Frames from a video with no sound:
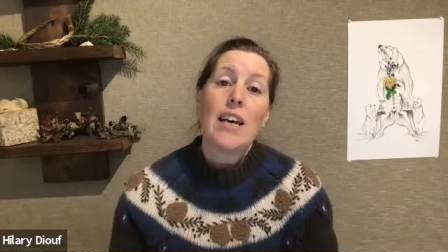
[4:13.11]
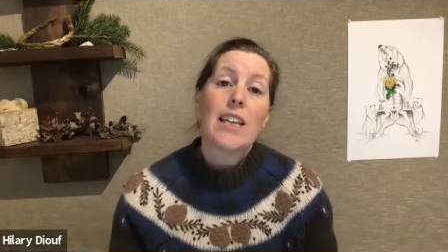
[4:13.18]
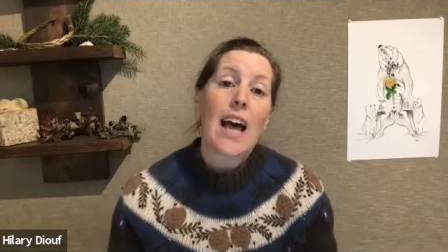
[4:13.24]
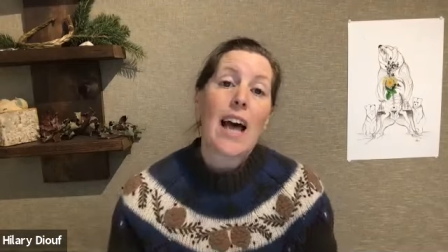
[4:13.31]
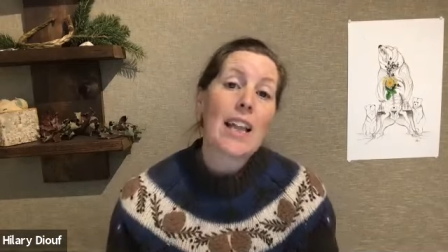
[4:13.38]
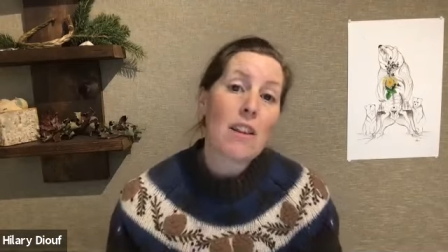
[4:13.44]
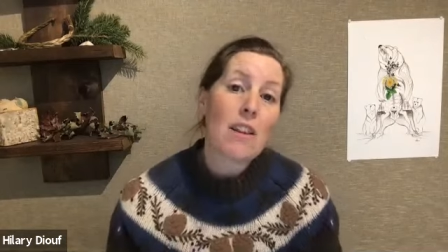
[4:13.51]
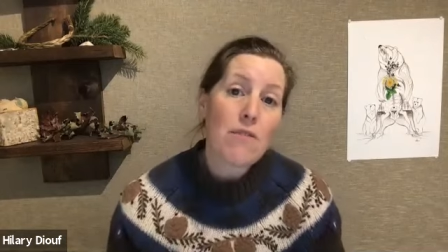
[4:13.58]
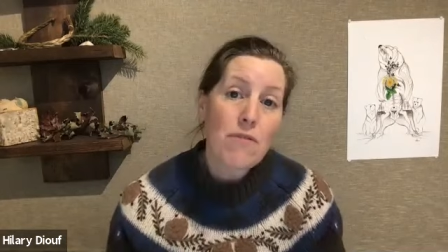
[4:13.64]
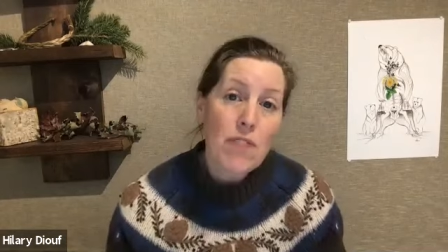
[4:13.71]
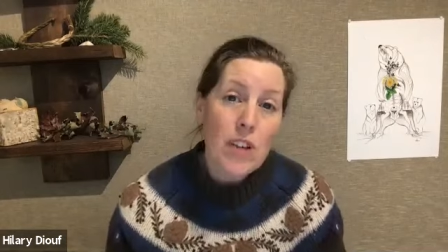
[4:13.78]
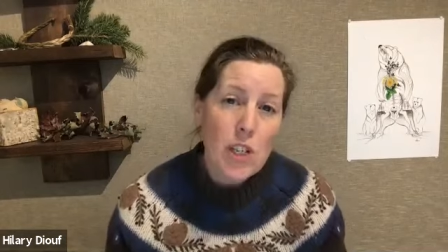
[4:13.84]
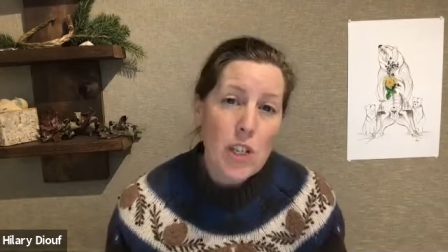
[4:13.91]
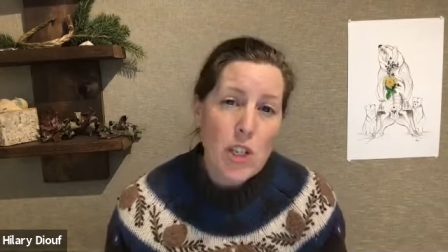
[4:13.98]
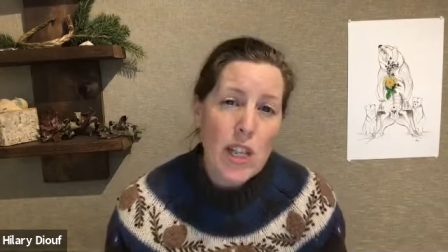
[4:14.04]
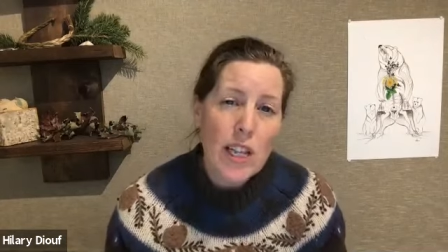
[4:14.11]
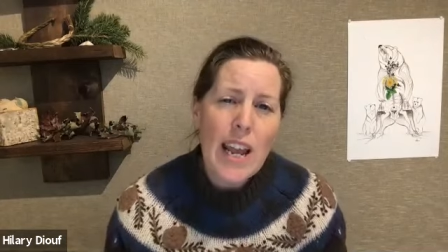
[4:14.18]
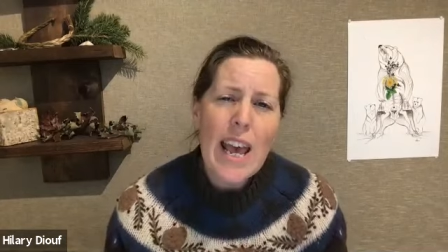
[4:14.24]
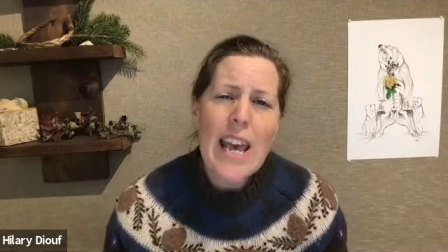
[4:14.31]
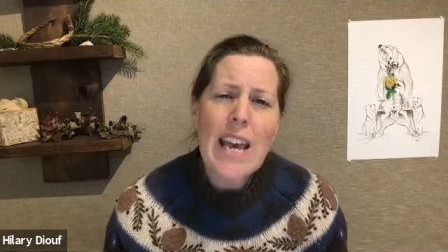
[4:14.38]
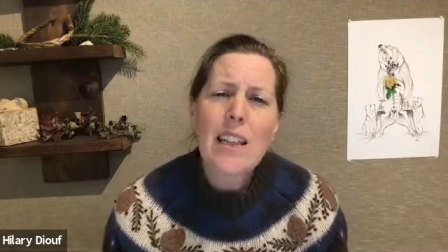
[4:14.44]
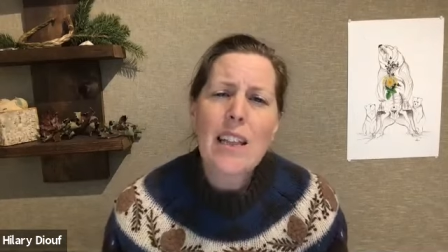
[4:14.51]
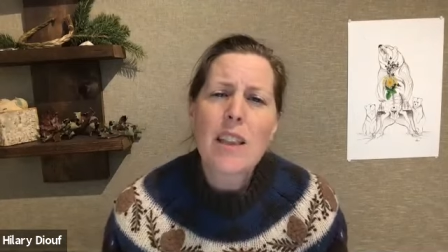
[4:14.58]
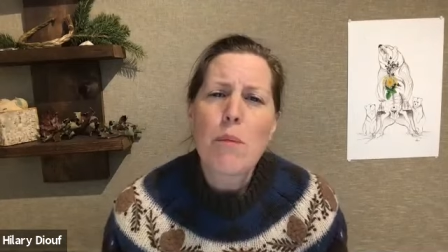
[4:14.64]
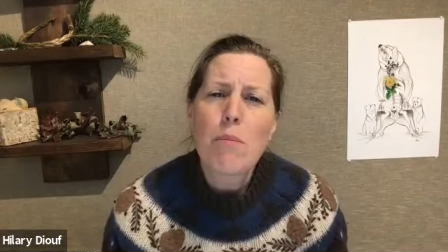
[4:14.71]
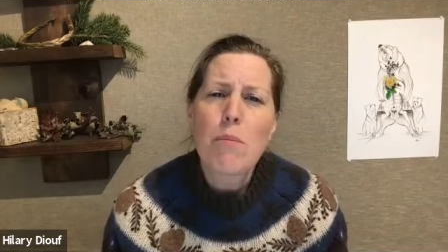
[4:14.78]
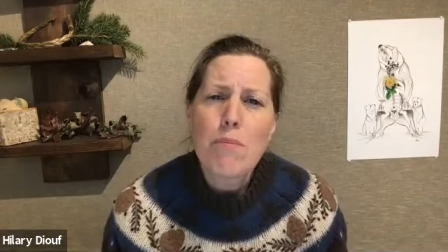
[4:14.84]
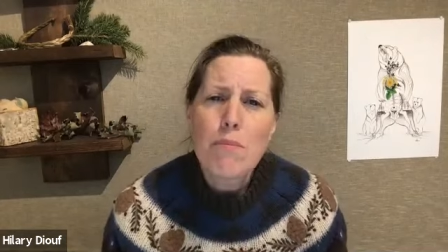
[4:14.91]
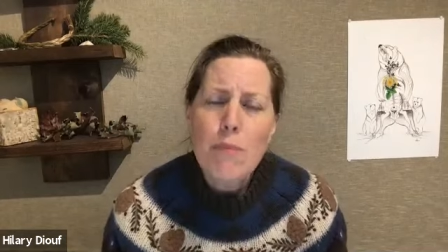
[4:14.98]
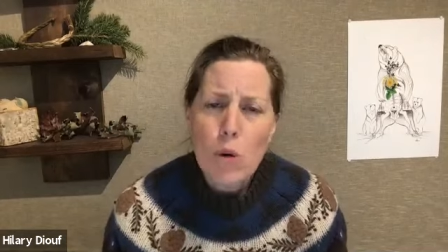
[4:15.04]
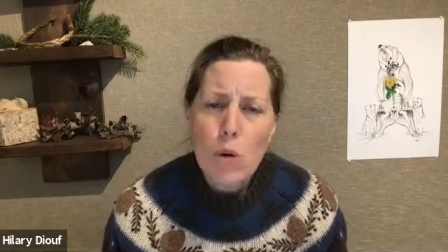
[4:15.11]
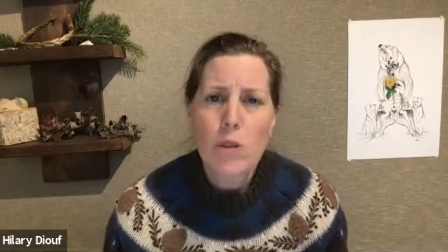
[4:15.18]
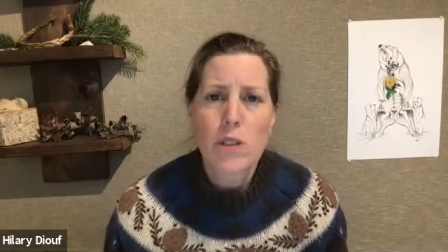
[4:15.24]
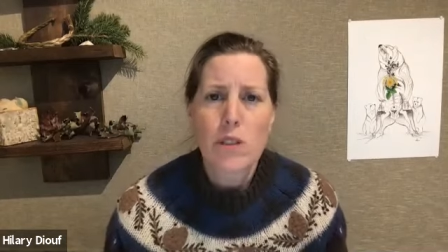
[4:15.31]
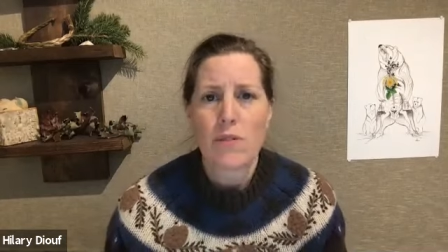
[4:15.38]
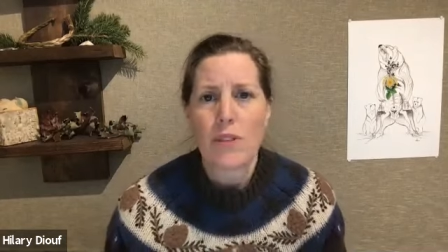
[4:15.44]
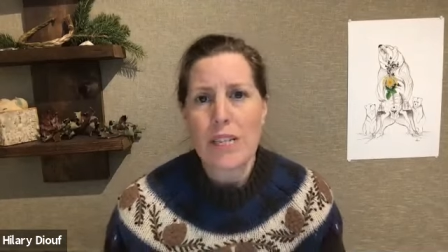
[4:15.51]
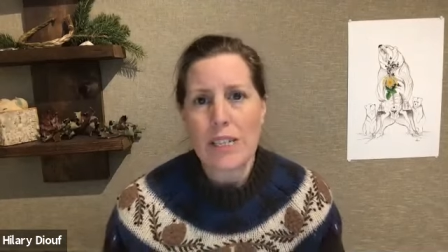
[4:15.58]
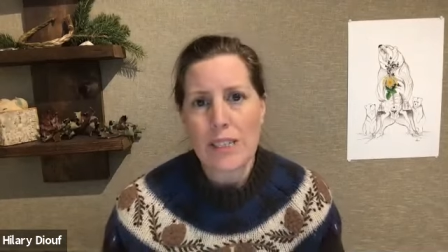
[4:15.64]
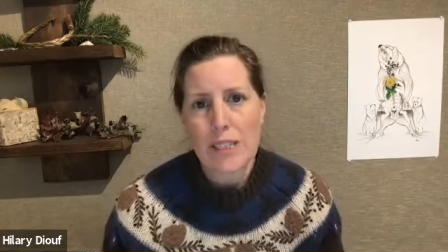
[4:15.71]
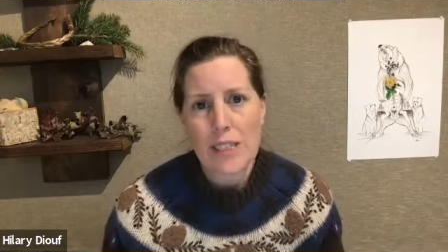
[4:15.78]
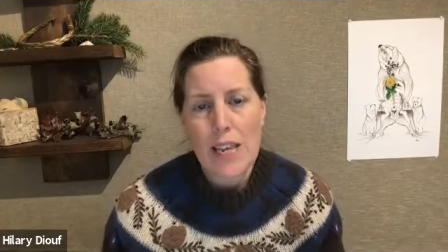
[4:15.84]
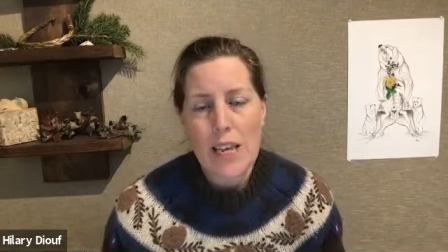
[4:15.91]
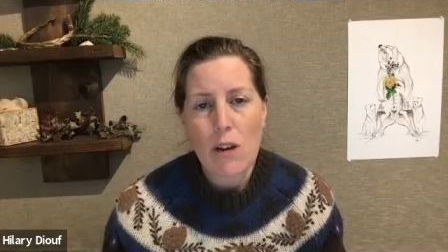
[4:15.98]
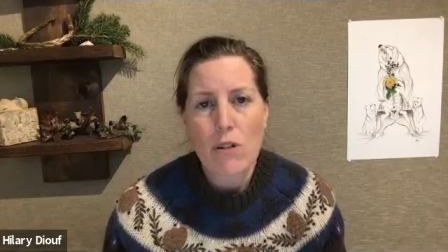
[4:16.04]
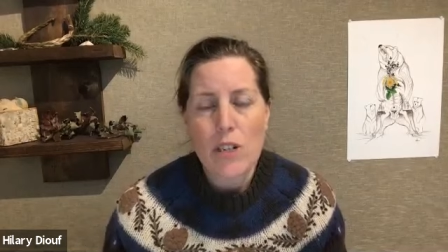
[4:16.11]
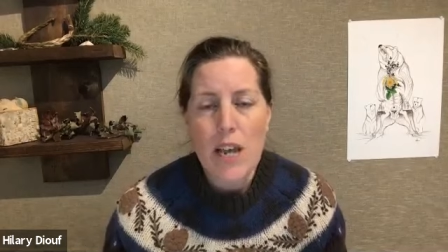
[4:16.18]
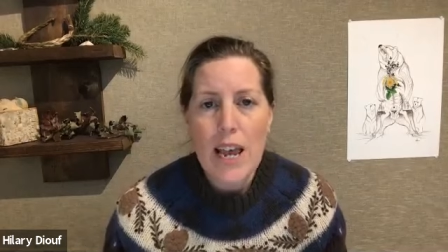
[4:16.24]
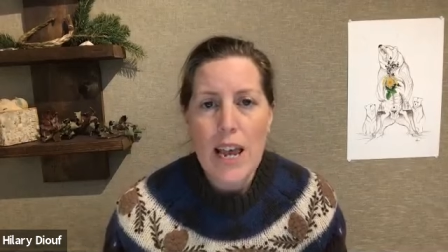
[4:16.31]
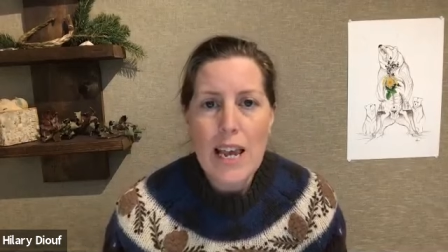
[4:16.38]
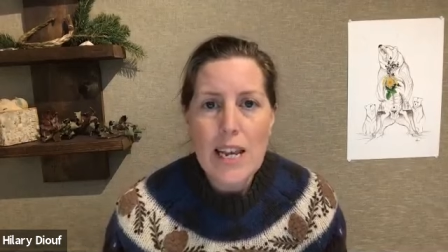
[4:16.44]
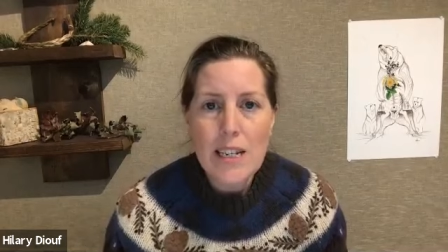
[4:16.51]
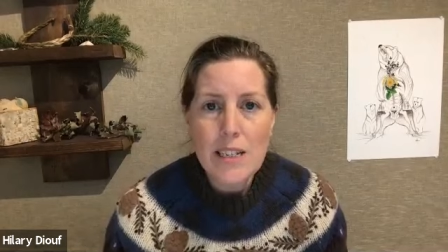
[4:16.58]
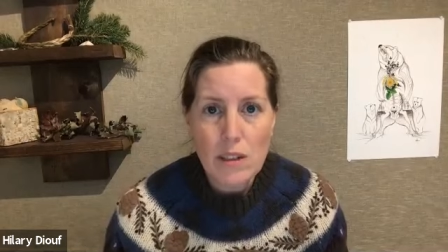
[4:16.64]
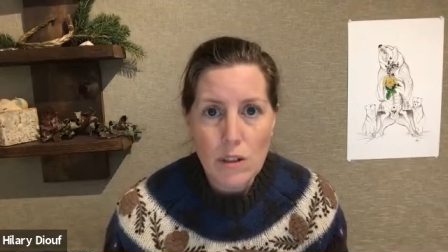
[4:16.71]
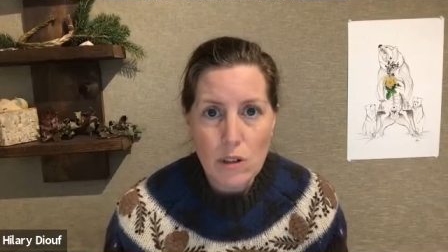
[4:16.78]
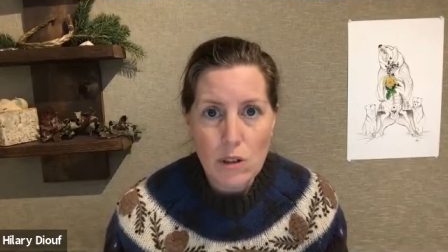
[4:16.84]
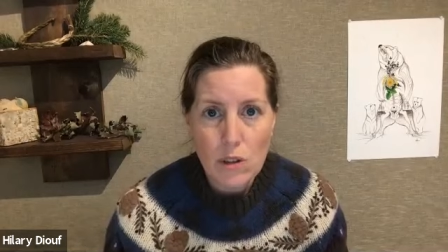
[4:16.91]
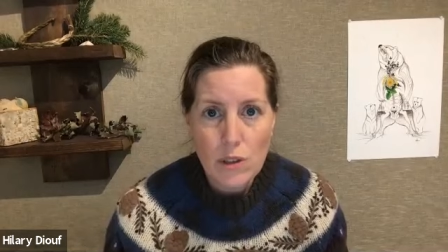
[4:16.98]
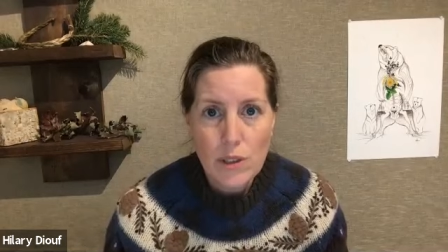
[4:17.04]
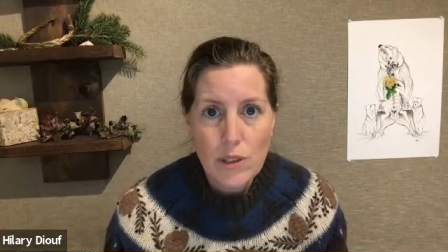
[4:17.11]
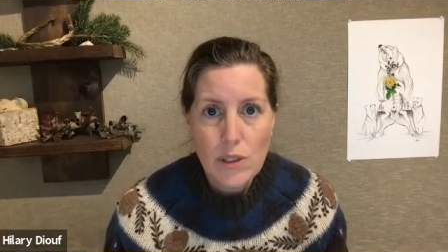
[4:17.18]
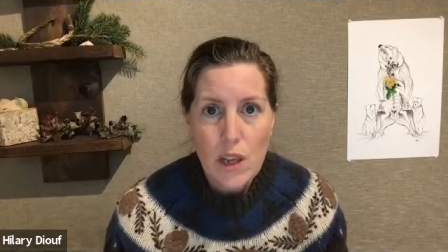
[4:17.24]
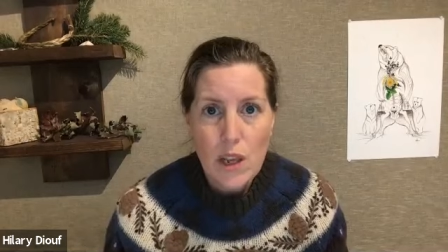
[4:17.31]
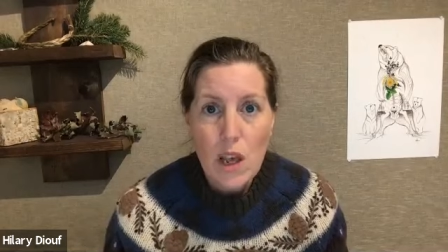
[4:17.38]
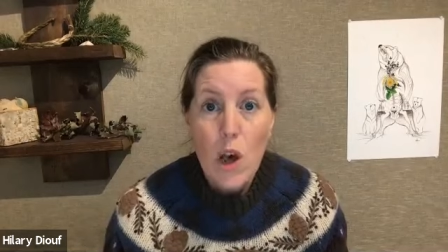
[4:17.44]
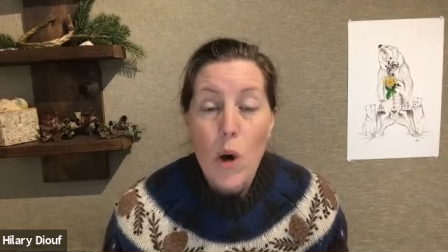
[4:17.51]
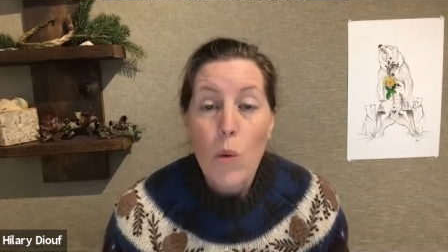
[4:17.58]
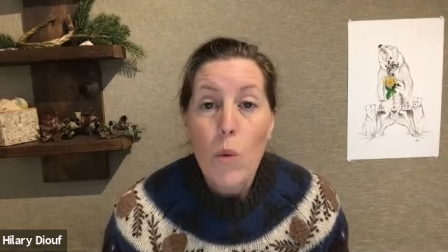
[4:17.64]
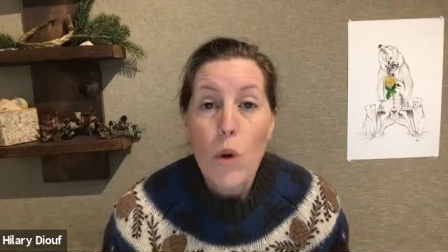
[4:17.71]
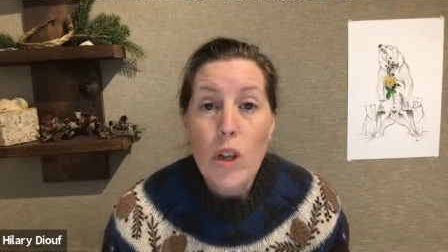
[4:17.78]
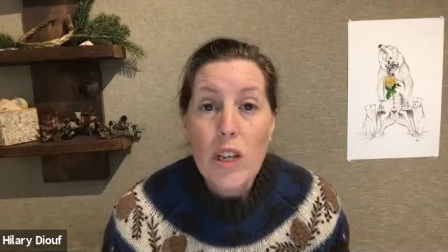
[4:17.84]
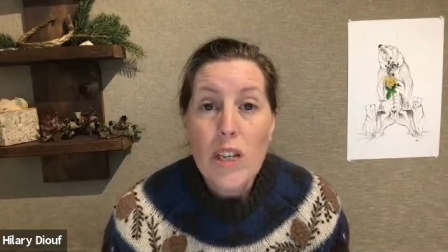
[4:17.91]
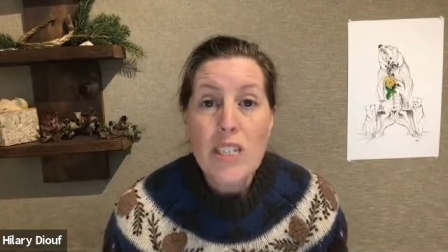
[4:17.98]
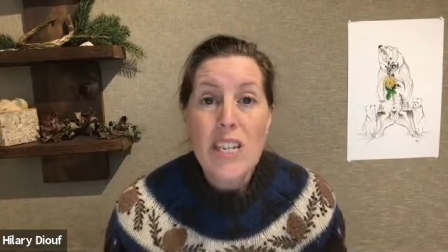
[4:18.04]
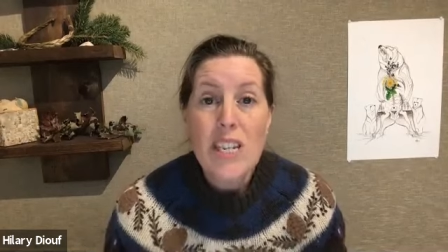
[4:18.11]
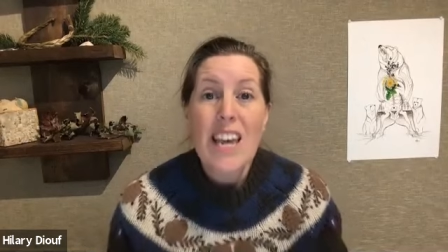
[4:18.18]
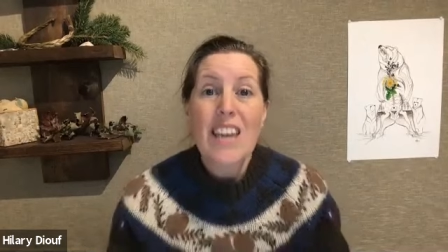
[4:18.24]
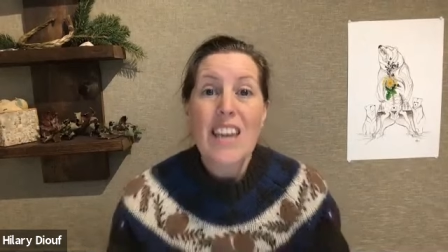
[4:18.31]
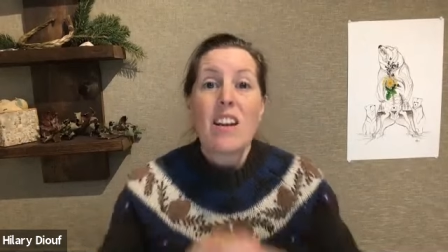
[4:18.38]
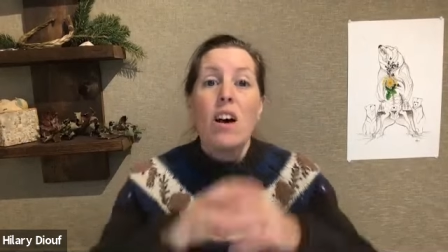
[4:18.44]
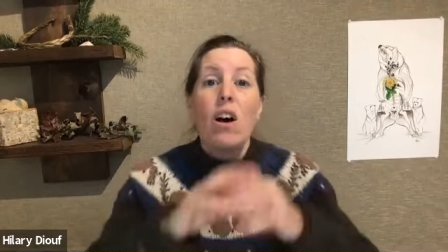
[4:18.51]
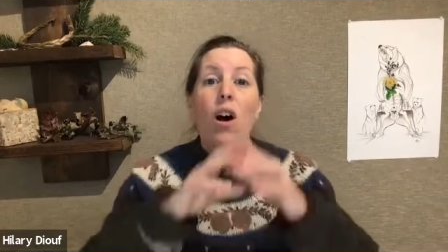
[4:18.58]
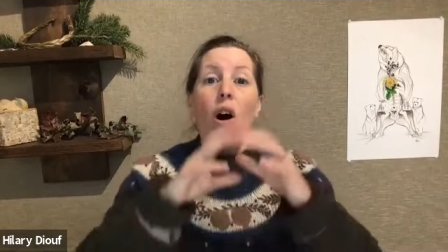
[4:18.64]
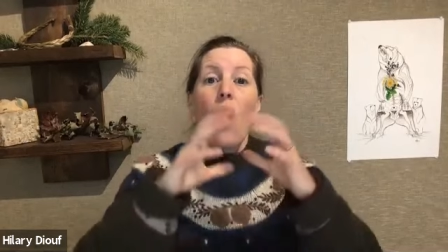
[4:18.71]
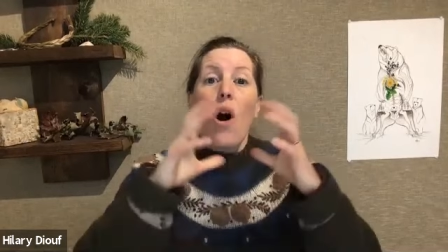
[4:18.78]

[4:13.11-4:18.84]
that the fish that ate the most of these sacred hazelnuts would contain